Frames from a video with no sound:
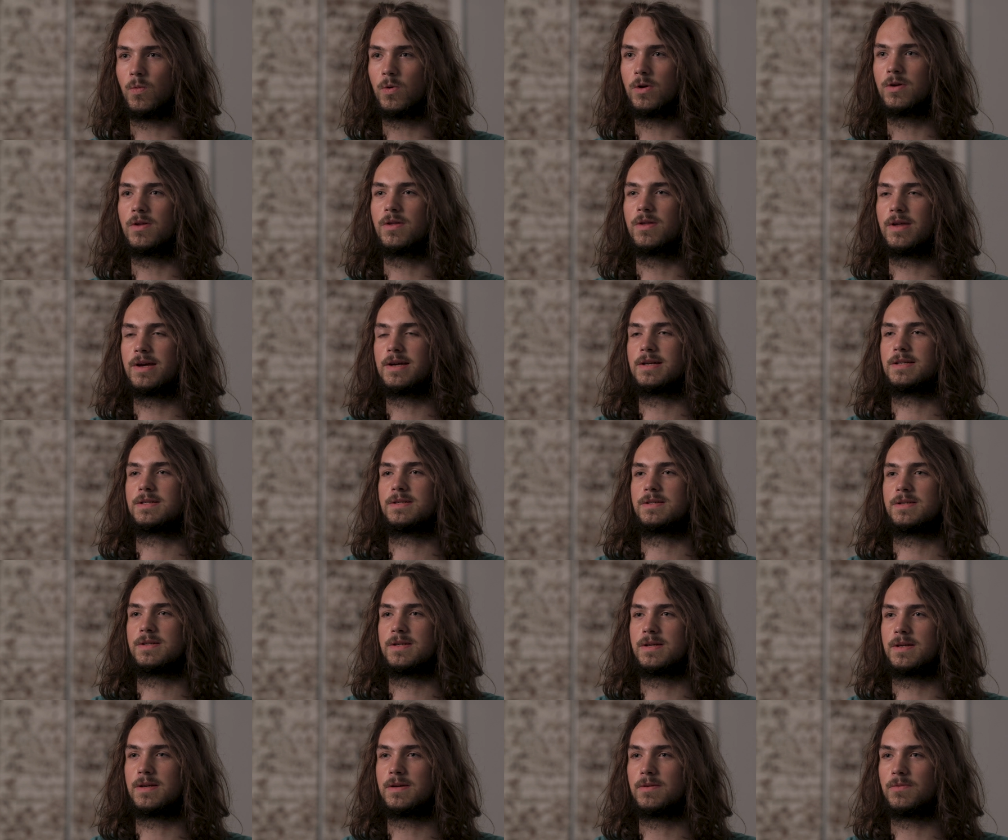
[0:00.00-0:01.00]
what do they
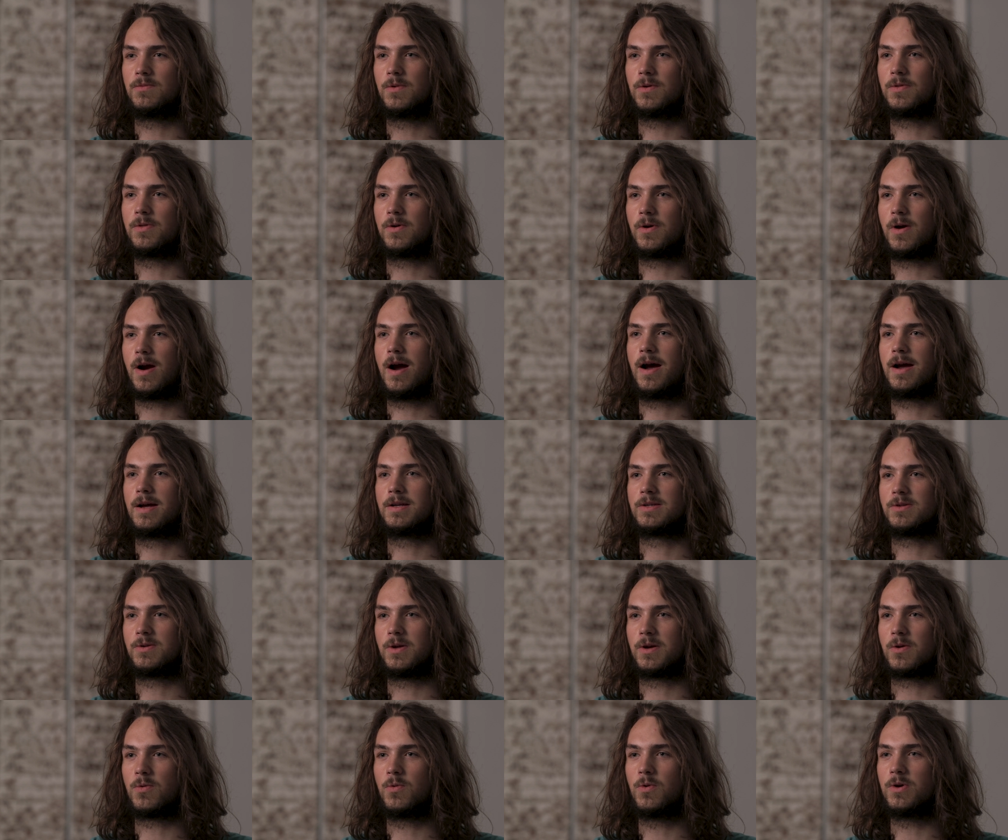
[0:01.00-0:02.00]
see with their
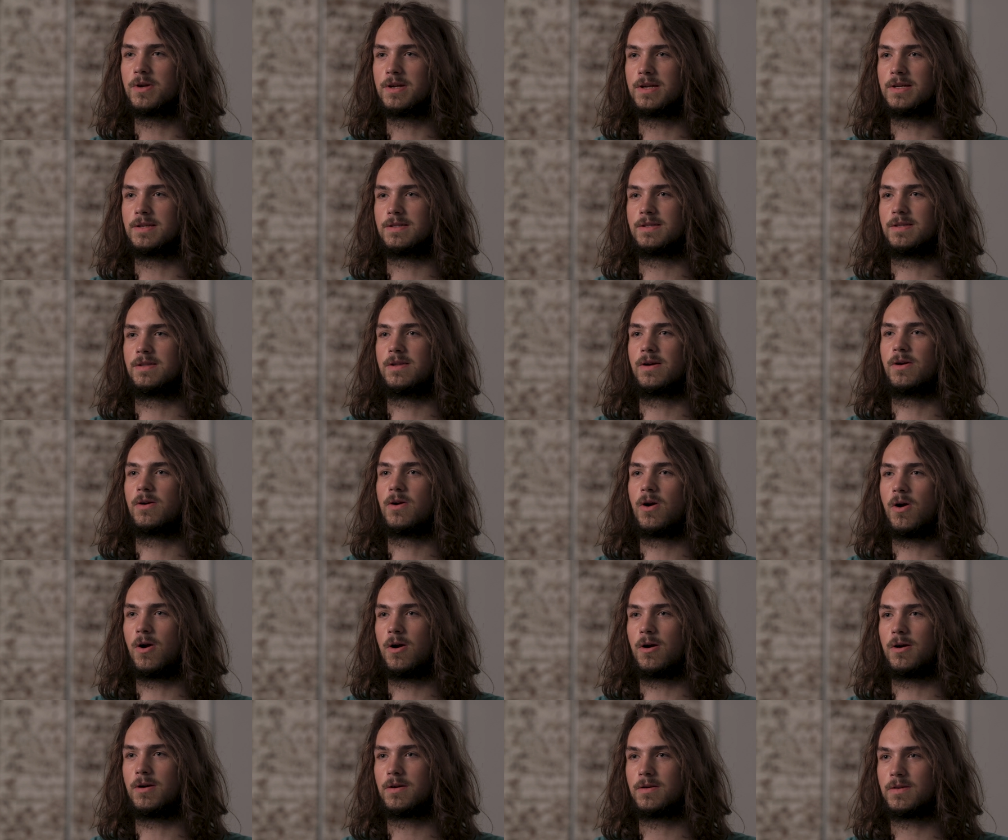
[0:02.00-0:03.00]
eyes? Like, what is their
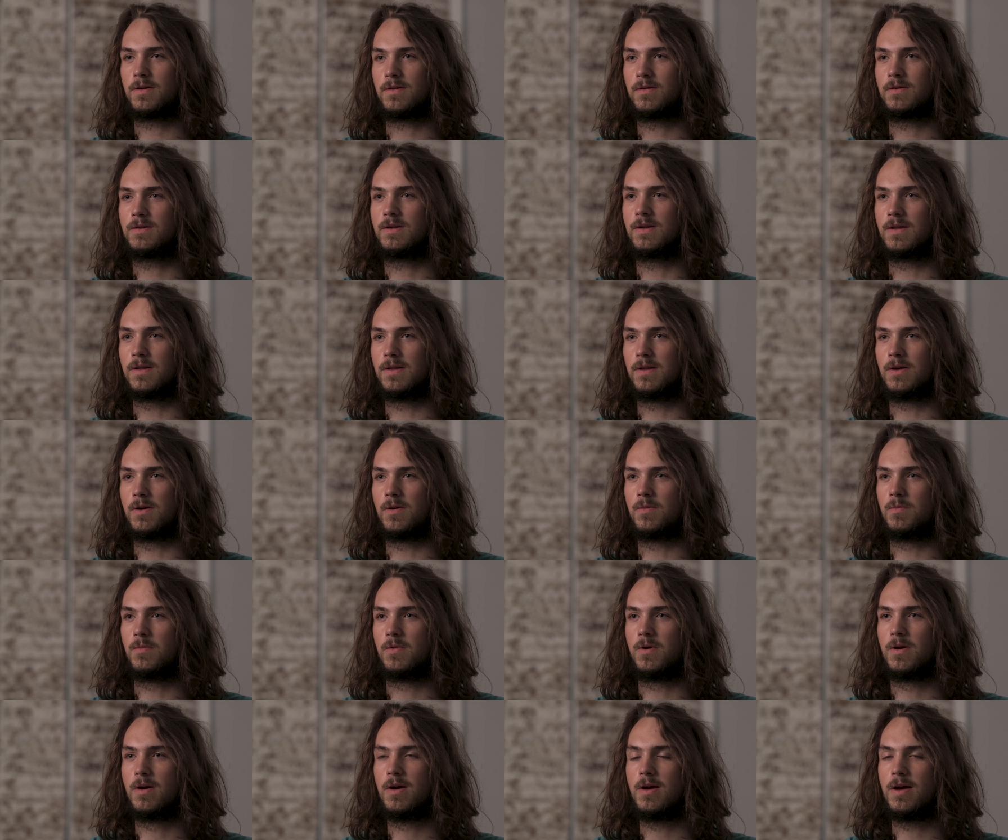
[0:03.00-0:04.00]
art to
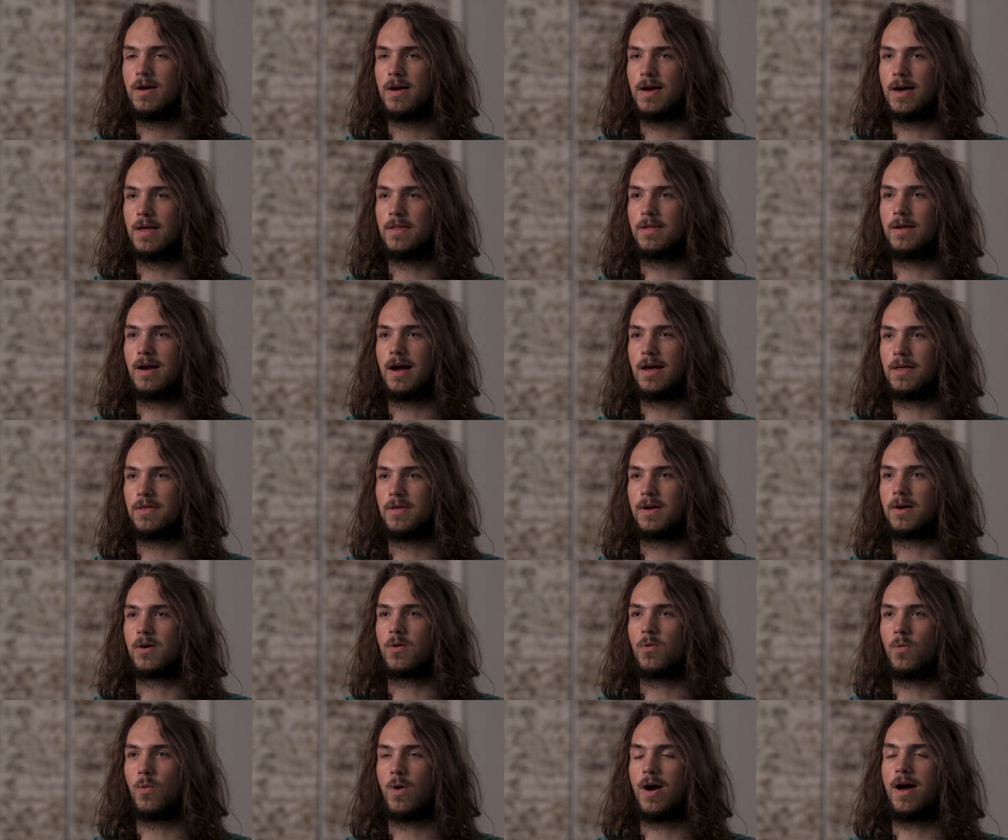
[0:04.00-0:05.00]
them? And then I
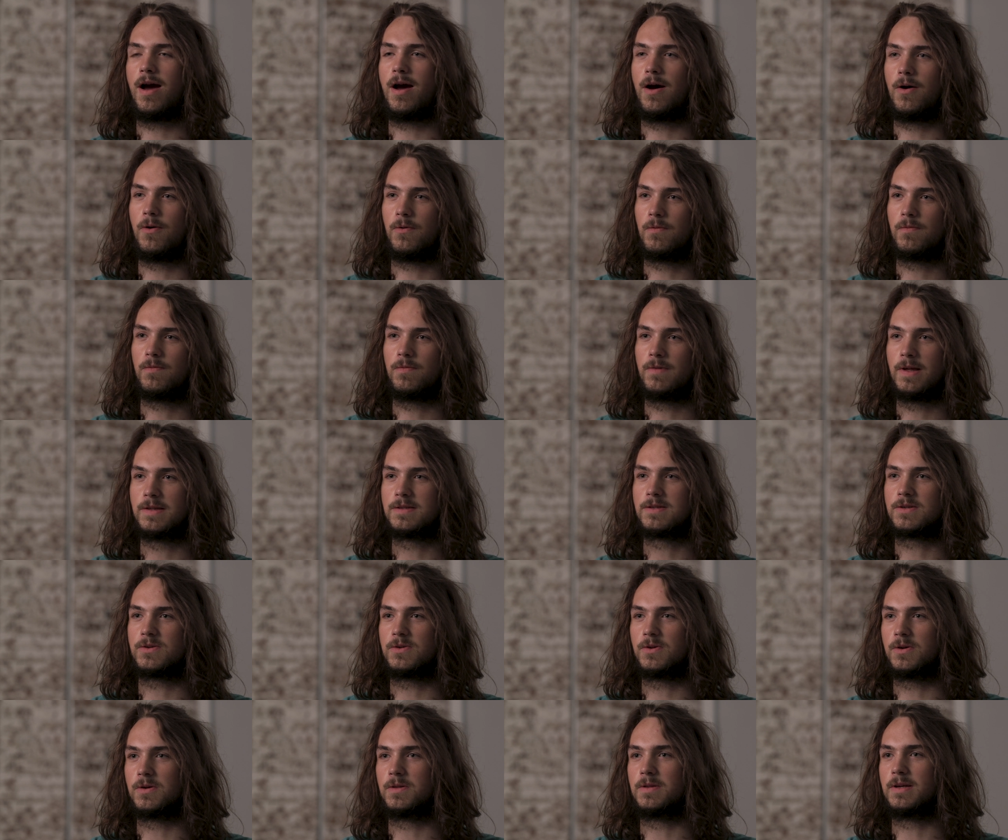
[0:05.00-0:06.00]
think, wow, that's
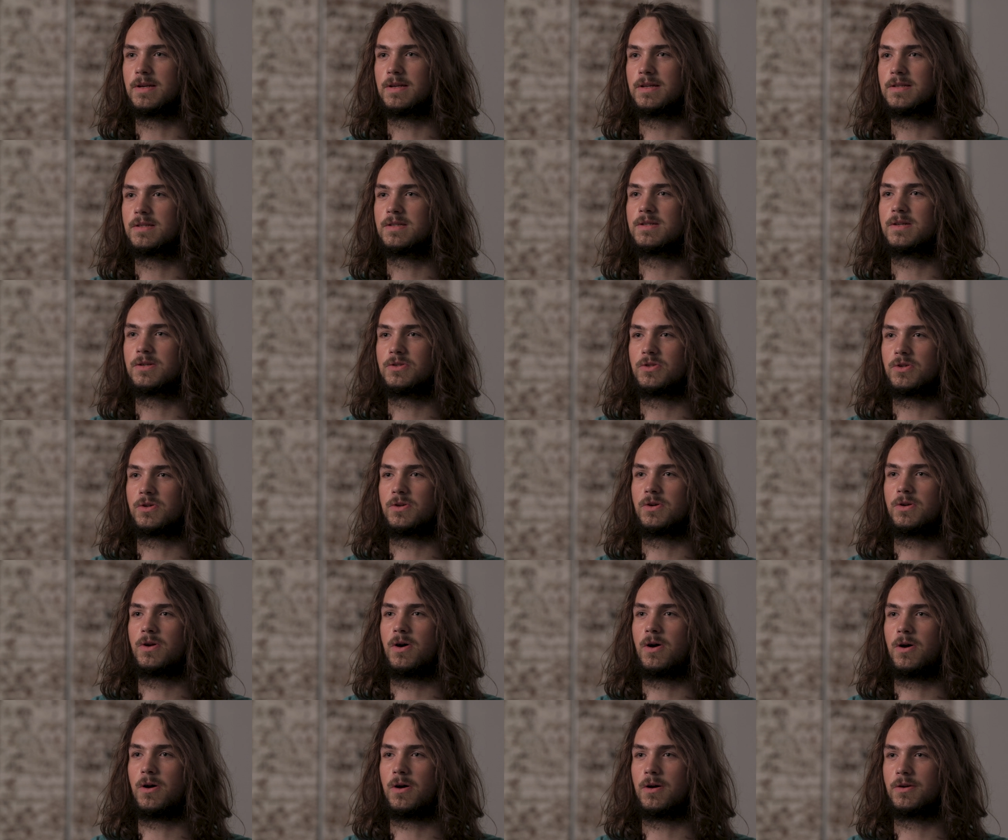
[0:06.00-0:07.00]
good. They did such a
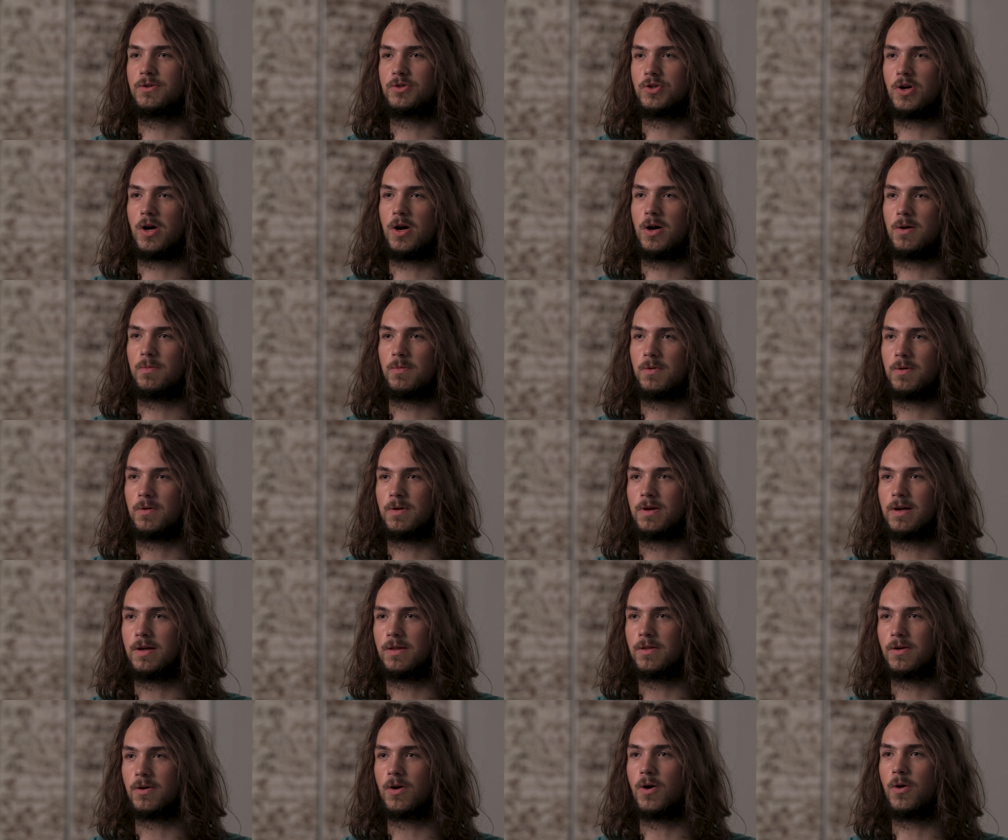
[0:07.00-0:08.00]
good uh, job
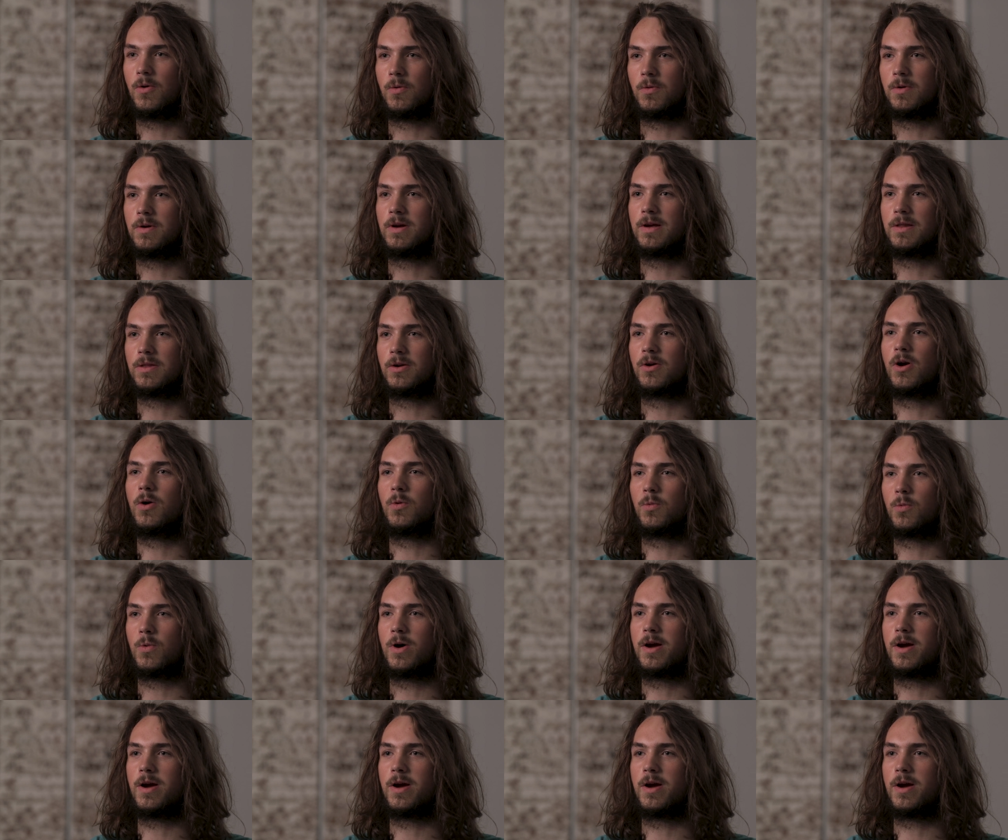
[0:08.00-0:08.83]
in their own in their own